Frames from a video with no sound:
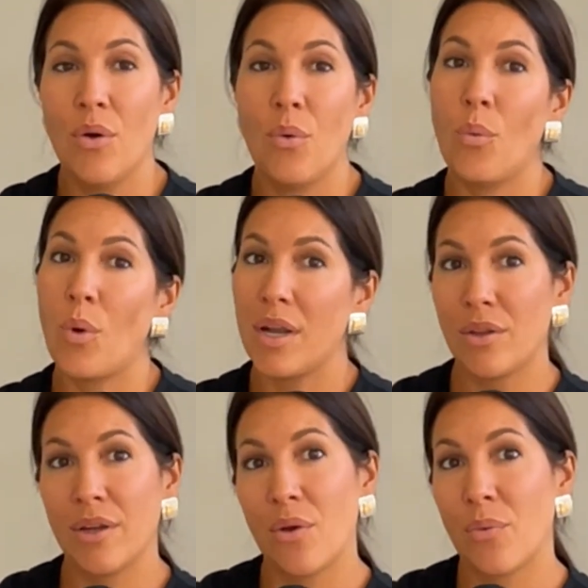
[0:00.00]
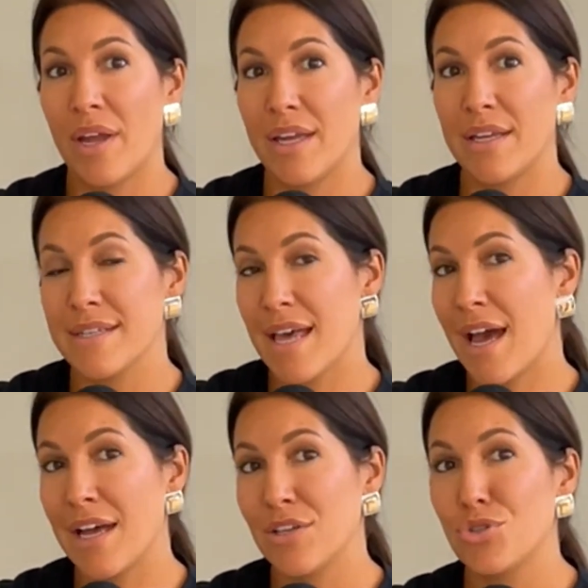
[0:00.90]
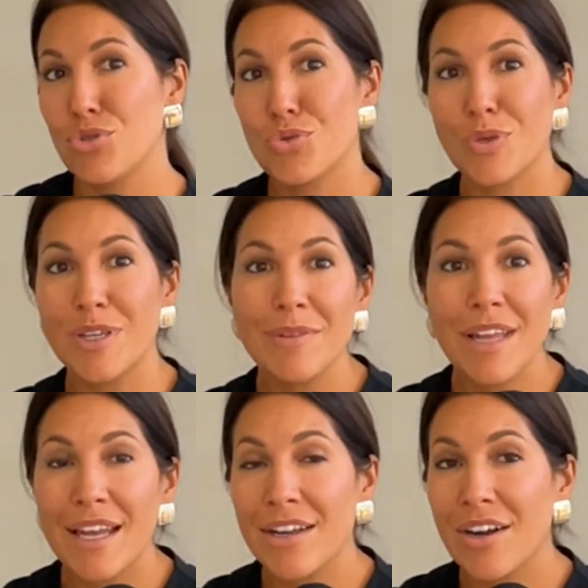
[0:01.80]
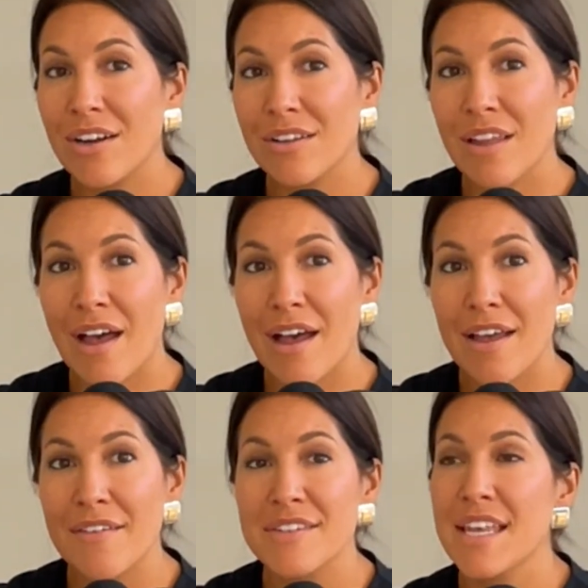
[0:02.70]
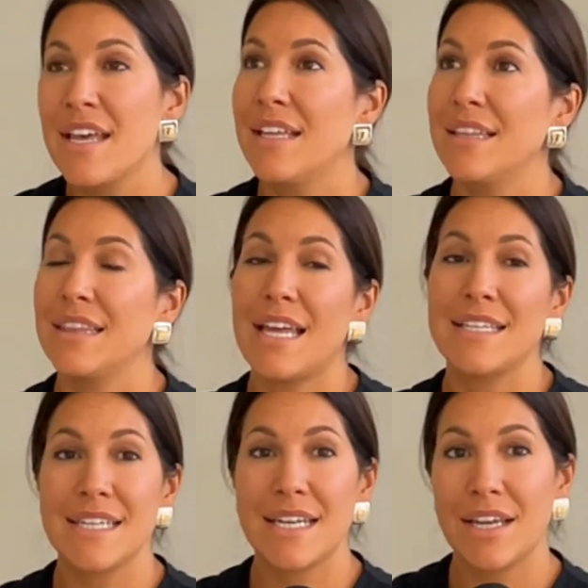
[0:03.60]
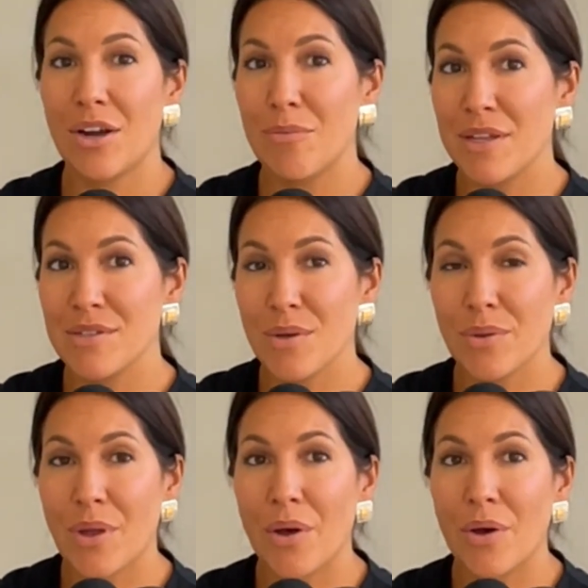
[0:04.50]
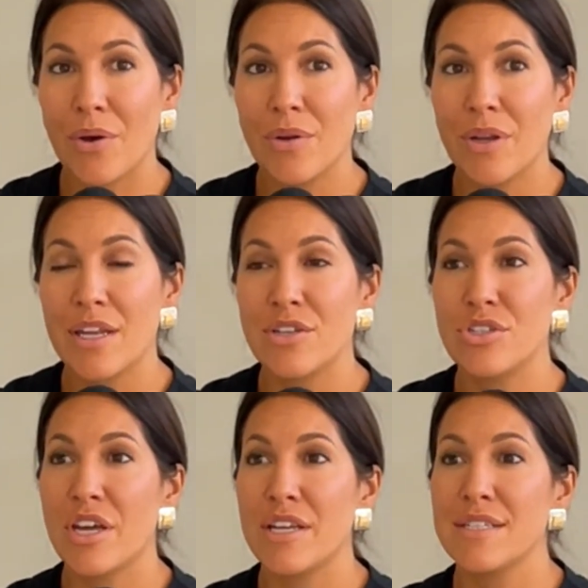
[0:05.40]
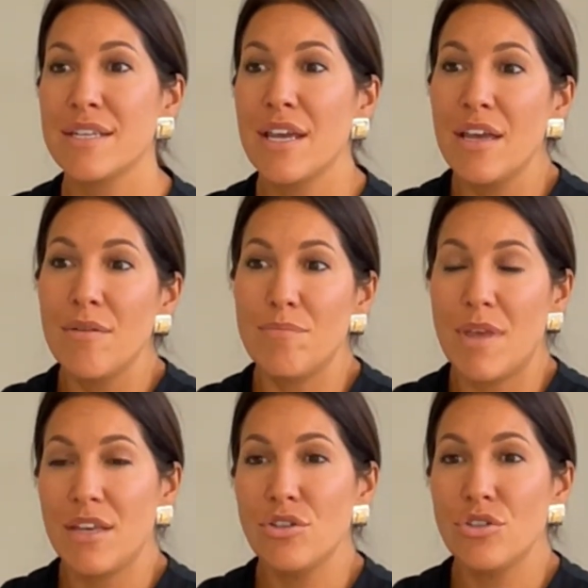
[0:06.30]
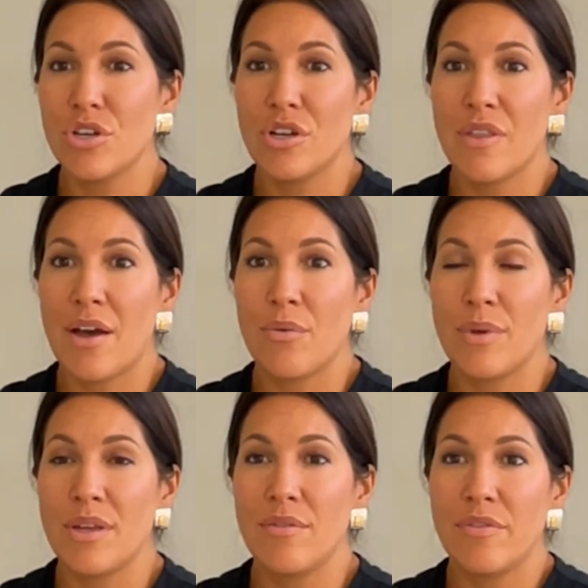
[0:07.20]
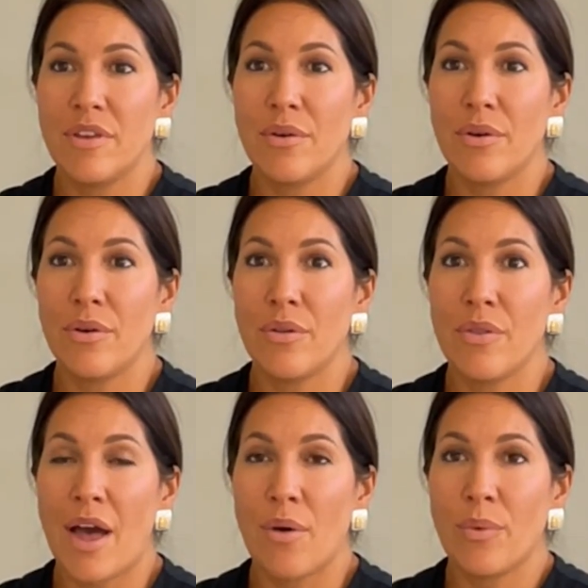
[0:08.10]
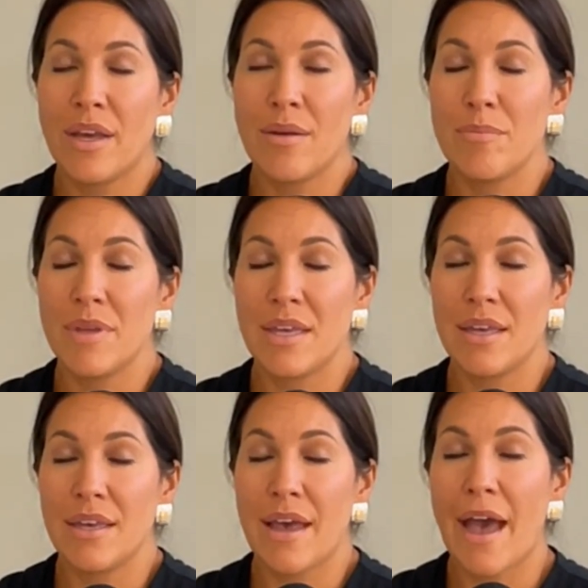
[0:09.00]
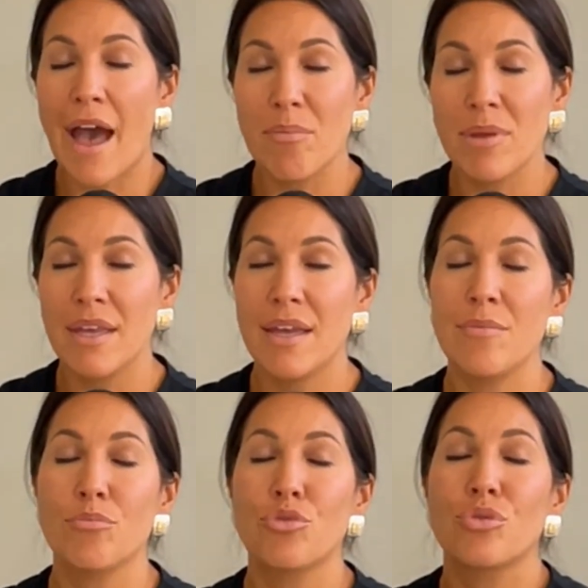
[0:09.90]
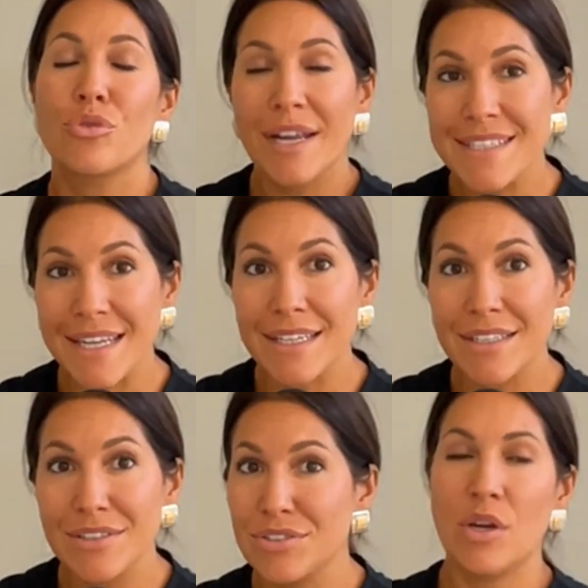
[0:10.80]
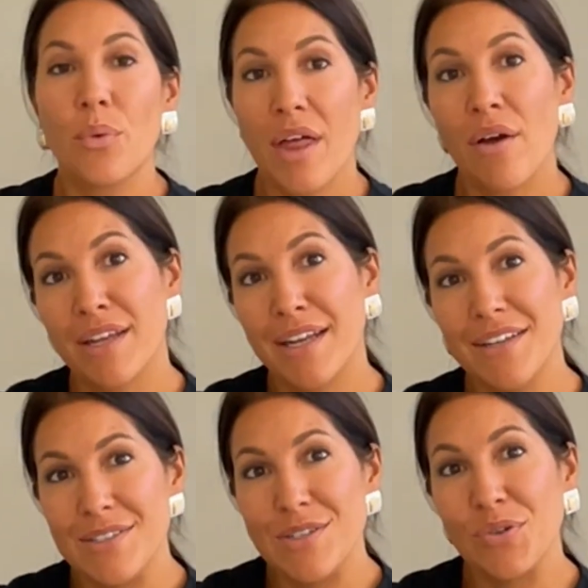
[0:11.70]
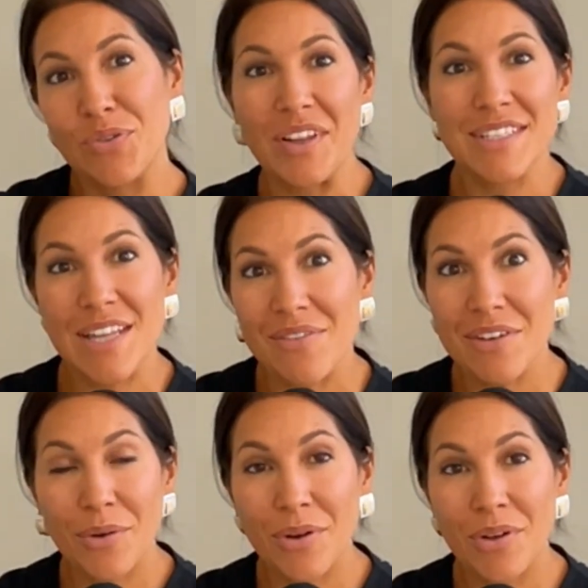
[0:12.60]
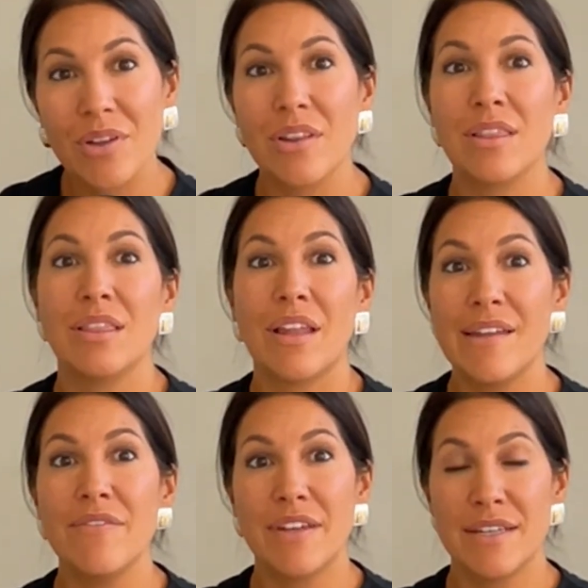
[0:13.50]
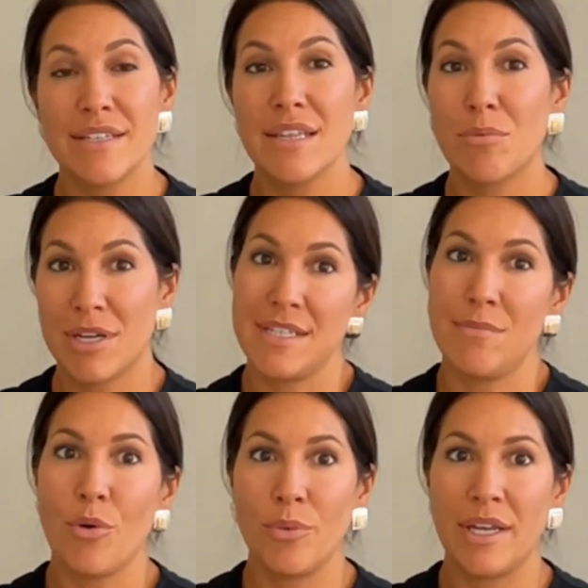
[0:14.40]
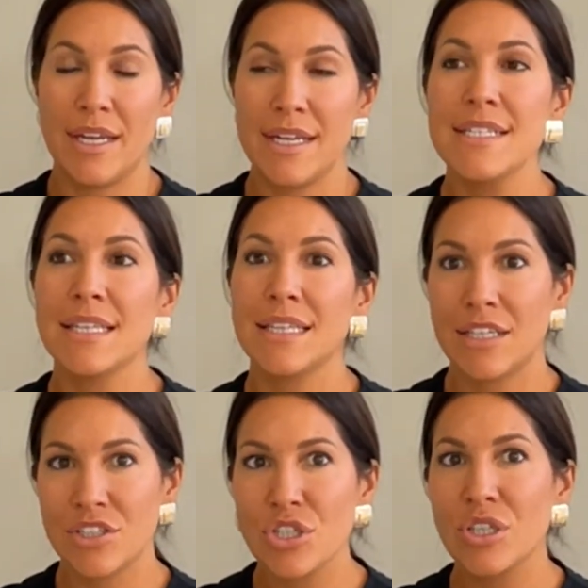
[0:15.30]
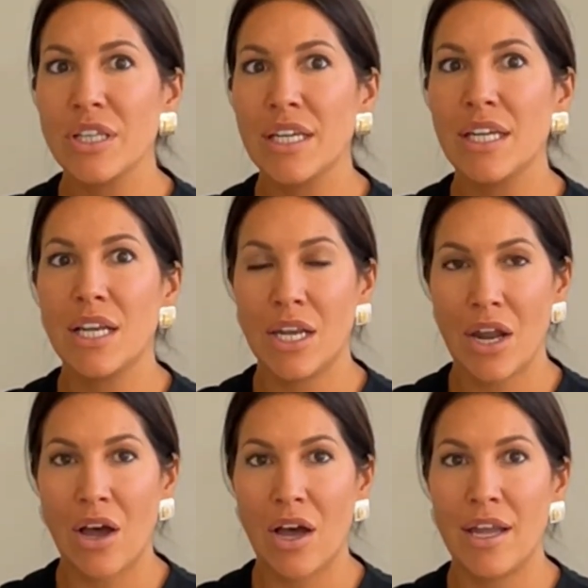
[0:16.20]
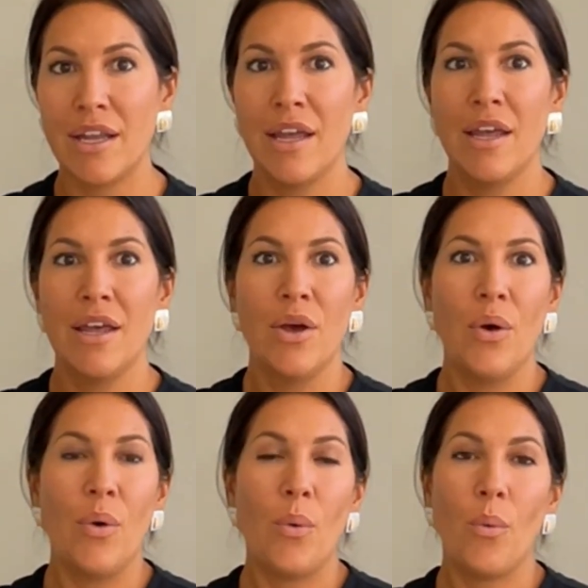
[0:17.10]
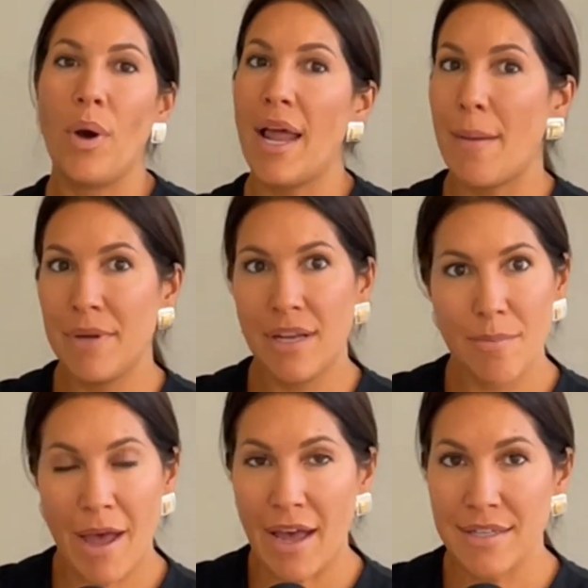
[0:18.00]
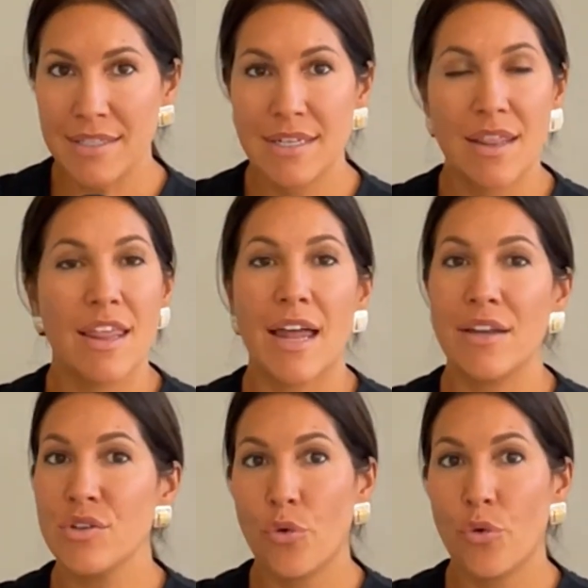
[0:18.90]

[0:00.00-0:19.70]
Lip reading: want to look at ways at streamlining our lives, lessening our mental load, and just making sure that we feel that we can be happy and present. Without getting too philosophical, life is the present moment. It is literally not what happened in the past. That is